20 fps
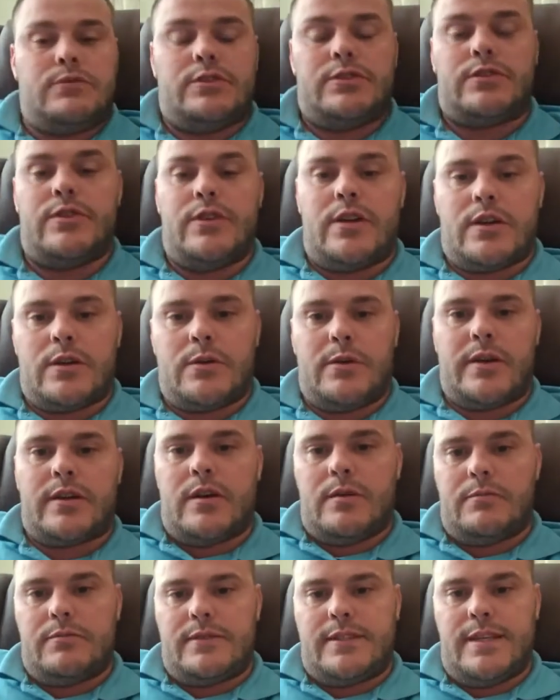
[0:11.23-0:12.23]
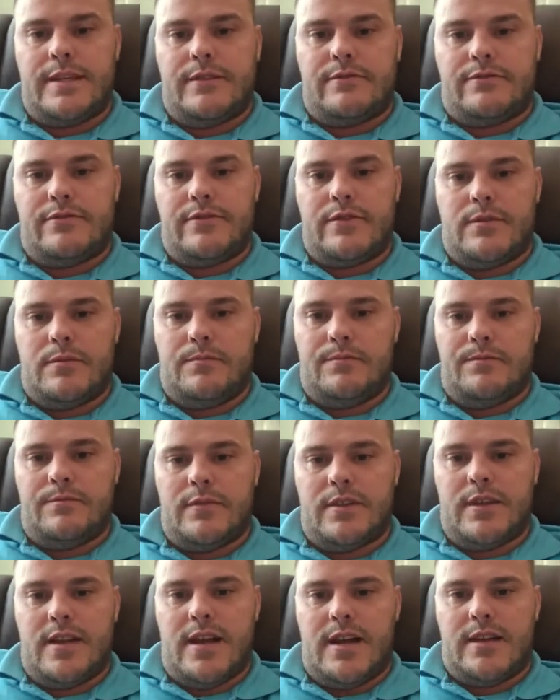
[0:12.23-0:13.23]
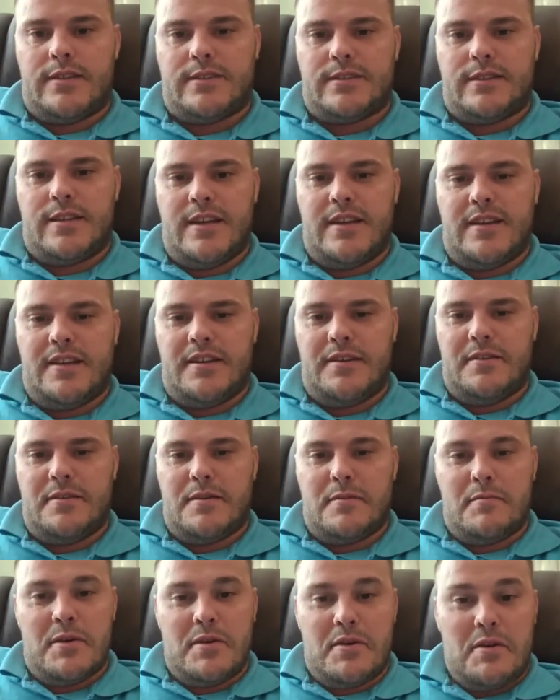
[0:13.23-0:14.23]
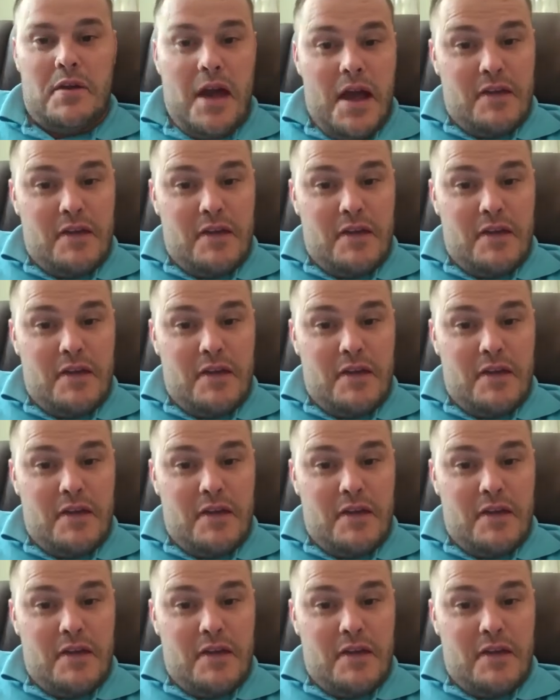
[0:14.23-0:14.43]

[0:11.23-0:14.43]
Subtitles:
just doing a quick update from last night about